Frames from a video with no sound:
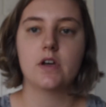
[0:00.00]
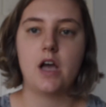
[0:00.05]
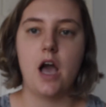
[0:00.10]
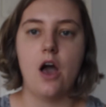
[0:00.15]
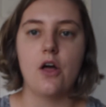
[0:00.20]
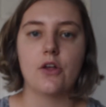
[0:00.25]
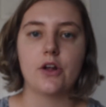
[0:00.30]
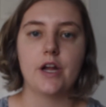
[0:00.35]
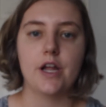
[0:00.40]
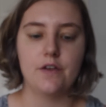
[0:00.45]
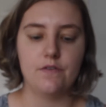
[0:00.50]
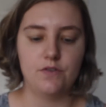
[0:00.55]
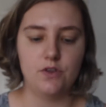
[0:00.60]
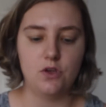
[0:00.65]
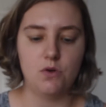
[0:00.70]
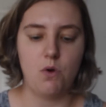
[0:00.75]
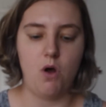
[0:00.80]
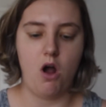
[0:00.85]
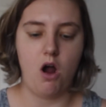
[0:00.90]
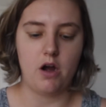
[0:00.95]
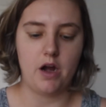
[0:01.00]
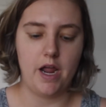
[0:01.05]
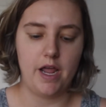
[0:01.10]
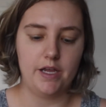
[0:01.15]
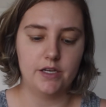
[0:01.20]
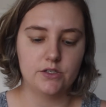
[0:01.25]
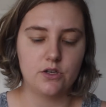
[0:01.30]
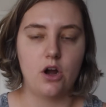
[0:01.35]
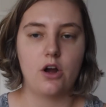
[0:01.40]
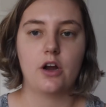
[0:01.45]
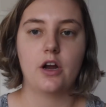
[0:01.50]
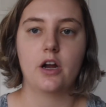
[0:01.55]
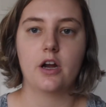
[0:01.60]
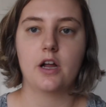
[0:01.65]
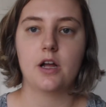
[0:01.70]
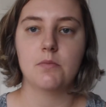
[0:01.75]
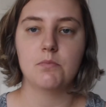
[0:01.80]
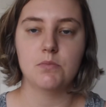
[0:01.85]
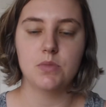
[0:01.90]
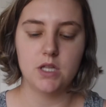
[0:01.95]
color if you are a darker
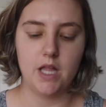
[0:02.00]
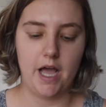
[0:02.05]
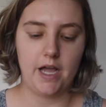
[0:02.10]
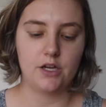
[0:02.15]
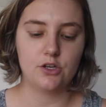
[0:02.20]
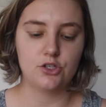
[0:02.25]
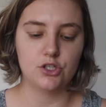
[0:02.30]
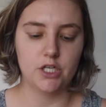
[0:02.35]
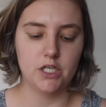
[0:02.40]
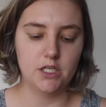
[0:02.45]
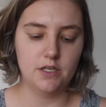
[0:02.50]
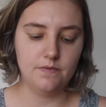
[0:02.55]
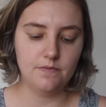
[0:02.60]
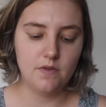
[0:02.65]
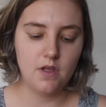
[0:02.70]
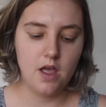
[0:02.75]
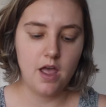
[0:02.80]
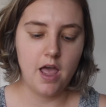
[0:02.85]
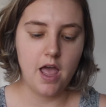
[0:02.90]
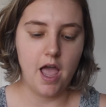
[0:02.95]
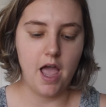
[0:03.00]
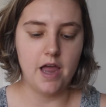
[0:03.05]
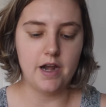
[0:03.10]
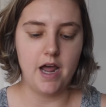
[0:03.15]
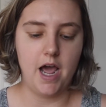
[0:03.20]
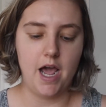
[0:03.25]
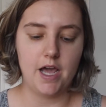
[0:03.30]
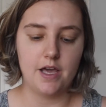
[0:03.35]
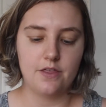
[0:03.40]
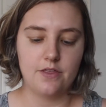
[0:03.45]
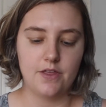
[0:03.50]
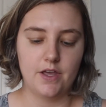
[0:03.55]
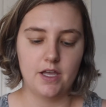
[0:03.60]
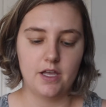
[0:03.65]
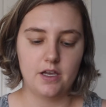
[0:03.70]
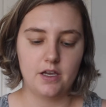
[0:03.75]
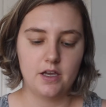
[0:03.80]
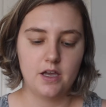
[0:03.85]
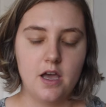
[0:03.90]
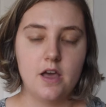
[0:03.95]
complexion, and I
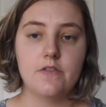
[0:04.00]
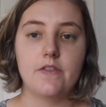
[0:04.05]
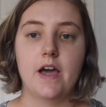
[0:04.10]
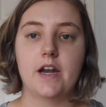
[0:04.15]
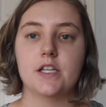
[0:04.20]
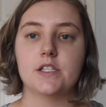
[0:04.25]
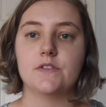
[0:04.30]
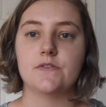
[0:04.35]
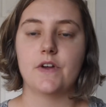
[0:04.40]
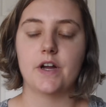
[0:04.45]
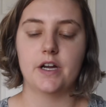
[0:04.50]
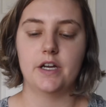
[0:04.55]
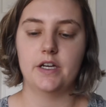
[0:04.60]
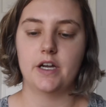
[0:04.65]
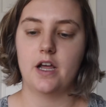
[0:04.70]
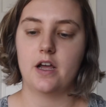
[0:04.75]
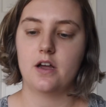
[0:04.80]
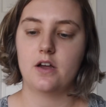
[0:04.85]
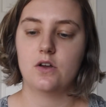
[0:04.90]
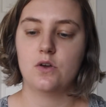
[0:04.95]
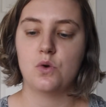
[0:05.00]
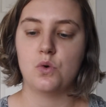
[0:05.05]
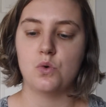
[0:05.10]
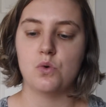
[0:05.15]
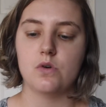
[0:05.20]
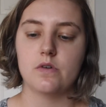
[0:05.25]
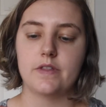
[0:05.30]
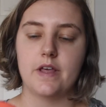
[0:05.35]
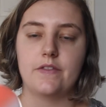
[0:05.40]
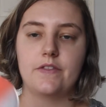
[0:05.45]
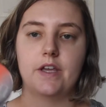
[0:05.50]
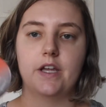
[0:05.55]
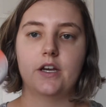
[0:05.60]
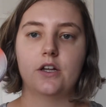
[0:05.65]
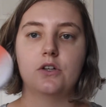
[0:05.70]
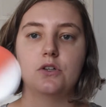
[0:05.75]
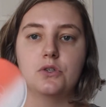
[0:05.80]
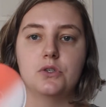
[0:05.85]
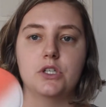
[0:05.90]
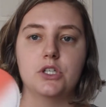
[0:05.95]
think that is very cool that they
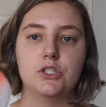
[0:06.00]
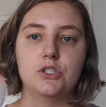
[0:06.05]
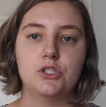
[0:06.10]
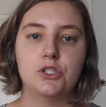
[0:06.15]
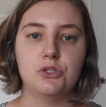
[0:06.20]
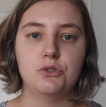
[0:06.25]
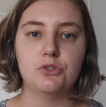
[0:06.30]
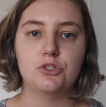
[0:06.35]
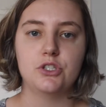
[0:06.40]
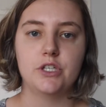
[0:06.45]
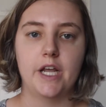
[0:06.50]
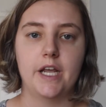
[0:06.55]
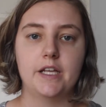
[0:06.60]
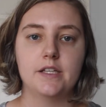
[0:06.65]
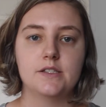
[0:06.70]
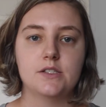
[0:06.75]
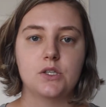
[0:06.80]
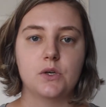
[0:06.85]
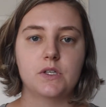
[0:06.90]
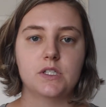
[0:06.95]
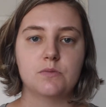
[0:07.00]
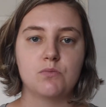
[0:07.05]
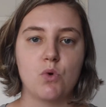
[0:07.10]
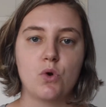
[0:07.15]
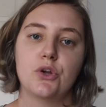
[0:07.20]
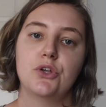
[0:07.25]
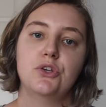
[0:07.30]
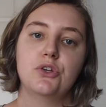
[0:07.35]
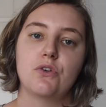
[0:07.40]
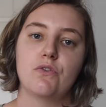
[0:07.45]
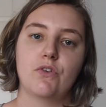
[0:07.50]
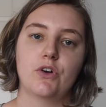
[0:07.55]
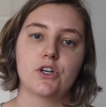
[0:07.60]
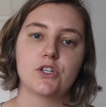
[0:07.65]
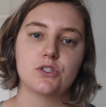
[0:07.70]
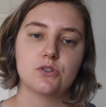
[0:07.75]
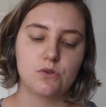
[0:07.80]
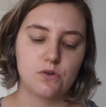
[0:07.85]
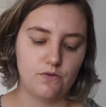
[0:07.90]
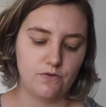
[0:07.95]
included 2 shades so it's more
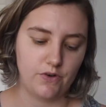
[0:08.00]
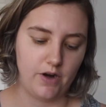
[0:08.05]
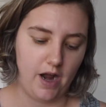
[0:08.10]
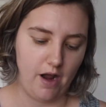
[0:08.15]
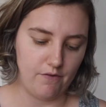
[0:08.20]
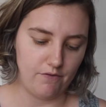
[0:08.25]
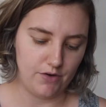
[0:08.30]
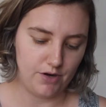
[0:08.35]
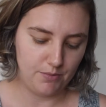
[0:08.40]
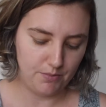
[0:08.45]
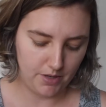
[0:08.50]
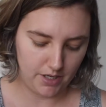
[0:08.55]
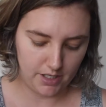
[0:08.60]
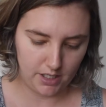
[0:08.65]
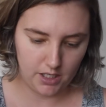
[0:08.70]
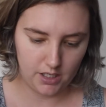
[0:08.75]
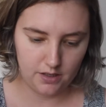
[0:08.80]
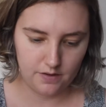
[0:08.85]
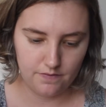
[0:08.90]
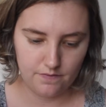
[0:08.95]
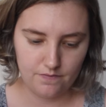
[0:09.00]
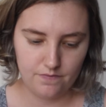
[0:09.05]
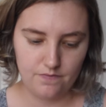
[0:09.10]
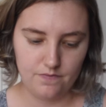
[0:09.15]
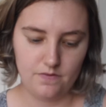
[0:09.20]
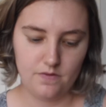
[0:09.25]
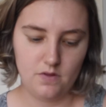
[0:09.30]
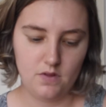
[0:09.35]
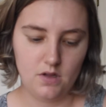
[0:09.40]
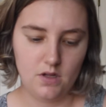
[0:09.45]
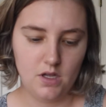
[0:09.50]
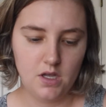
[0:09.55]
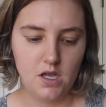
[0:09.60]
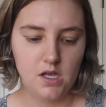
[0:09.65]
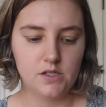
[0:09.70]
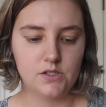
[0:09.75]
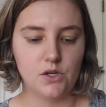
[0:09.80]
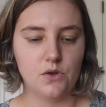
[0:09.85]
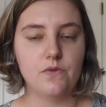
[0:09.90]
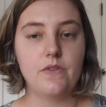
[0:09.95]
universal for everybody.
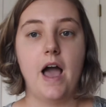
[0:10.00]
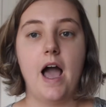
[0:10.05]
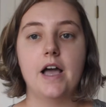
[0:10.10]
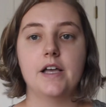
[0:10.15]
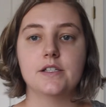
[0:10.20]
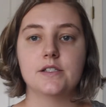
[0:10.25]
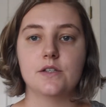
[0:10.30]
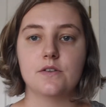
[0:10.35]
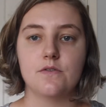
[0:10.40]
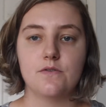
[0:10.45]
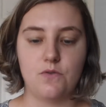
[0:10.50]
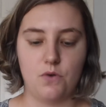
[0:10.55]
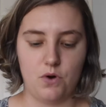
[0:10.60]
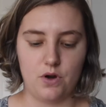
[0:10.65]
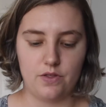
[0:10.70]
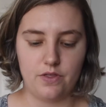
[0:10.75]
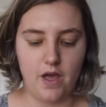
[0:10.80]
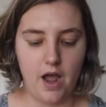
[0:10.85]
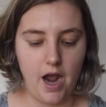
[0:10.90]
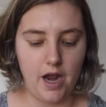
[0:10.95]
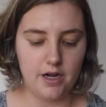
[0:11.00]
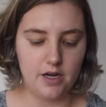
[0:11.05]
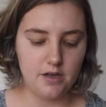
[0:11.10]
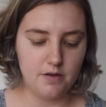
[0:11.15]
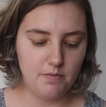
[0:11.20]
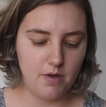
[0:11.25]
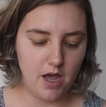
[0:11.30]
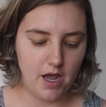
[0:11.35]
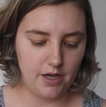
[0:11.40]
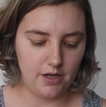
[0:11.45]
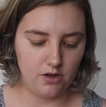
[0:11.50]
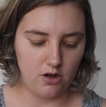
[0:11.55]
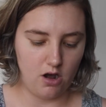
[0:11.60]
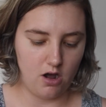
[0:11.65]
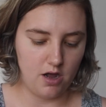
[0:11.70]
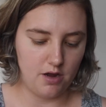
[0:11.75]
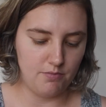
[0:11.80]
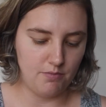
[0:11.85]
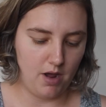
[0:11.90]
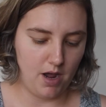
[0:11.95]
So that is the 4th item I
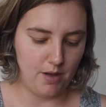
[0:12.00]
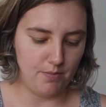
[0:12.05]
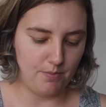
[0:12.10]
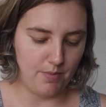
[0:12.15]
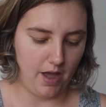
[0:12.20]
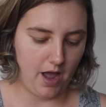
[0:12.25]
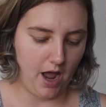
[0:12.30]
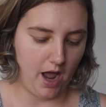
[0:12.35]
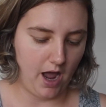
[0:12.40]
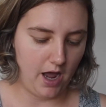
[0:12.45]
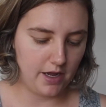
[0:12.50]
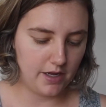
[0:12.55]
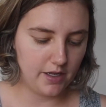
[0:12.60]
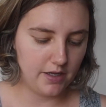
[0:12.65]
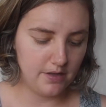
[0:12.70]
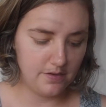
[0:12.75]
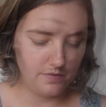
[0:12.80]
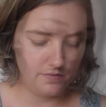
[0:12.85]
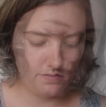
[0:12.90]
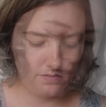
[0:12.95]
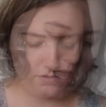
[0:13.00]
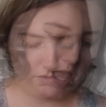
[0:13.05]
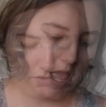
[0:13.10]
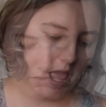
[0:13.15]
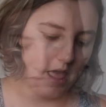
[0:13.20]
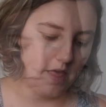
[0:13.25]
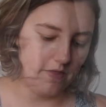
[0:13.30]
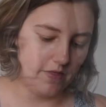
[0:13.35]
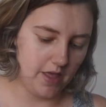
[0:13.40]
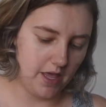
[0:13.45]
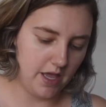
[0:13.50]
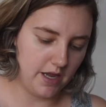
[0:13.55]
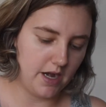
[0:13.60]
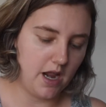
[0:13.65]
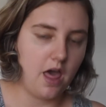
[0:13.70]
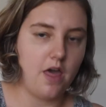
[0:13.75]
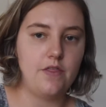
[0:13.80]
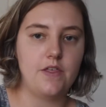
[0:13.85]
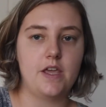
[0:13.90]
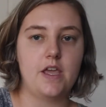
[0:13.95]
got in my bag. And
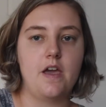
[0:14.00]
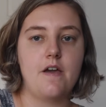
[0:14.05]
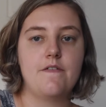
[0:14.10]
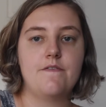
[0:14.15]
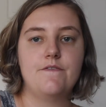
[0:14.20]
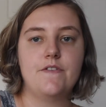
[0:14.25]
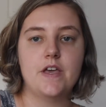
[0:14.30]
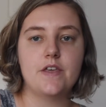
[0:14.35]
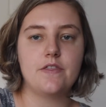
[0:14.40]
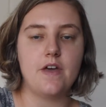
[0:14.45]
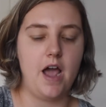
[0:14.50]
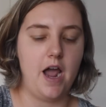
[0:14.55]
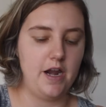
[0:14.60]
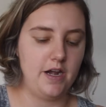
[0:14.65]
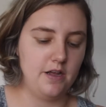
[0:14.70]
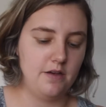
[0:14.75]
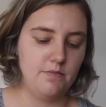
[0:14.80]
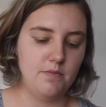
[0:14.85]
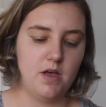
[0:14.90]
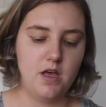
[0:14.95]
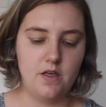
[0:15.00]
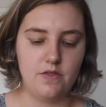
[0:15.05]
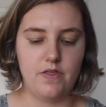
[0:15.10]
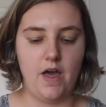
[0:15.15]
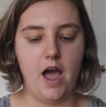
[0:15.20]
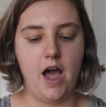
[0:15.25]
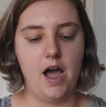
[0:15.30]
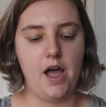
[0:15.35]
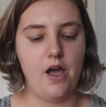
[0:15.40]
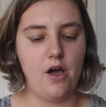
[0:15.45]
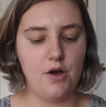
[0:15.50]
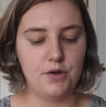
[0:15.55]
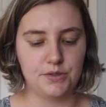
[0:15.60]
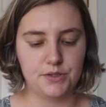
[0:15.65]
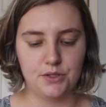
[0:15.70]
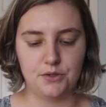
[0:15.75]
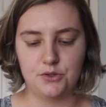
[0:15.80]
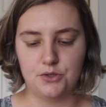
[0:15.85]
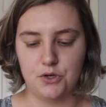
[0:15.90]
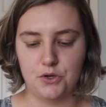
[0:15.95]
then the 5th item that I
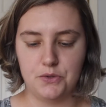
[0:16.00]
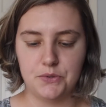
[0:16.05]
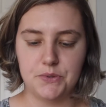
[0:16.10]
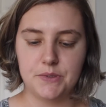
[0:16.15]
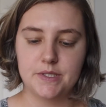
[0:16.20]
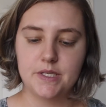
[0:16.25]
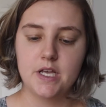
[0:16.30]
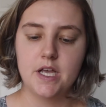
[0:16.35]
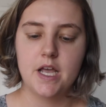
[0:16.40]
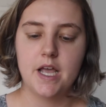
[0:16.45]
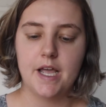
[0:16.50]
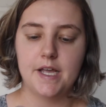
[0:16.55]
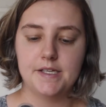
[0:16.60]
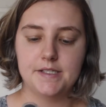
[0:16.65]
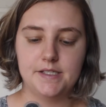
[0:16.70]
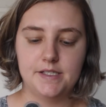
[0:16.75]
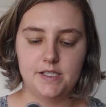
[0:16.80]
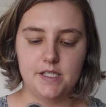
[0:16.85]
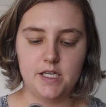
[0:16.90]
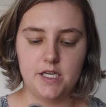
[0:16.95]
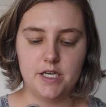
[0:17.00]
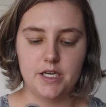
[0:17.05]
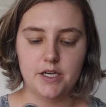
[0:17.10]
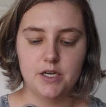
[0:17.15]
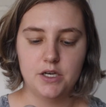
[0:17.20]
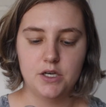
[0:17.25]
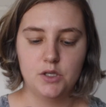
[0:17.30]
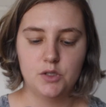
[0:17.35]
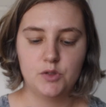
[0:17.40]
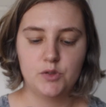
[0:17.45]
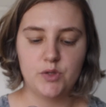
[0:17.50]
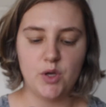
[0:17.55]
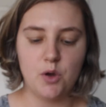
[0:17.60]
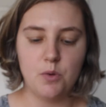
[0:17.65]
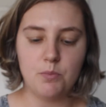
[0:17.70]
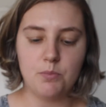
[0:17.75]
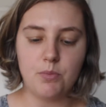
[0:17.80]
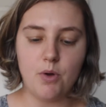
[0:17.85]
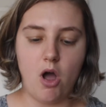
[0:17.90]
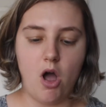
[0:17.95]
also chose is the
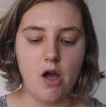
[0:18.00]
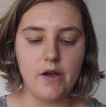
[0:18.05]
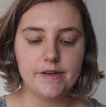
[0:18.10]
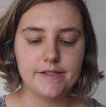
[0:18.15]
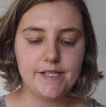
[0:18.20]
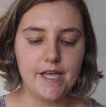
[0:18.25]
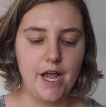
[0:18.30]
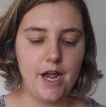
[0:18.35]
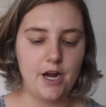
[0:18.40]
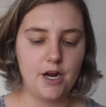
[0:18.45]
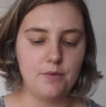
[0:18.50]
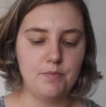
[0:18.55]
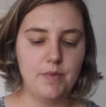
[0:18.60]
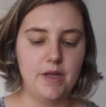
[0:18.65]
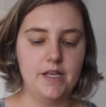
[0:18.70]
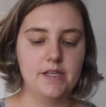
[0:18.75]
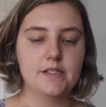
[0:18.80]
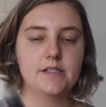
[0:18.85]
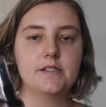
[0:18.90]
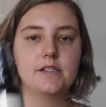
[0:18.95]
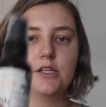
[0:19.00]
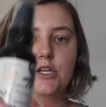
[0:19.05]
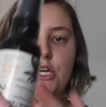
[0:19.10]
SOAPBOX Hair Mist